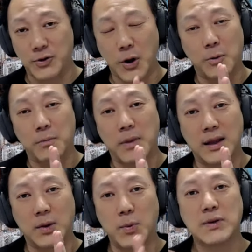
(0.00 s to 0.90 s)
So
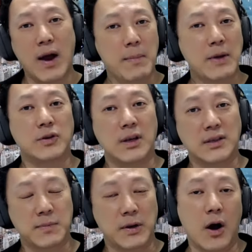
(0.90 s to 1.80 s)
the reason I mentioned
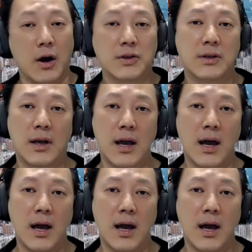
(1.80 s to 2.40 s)
this is because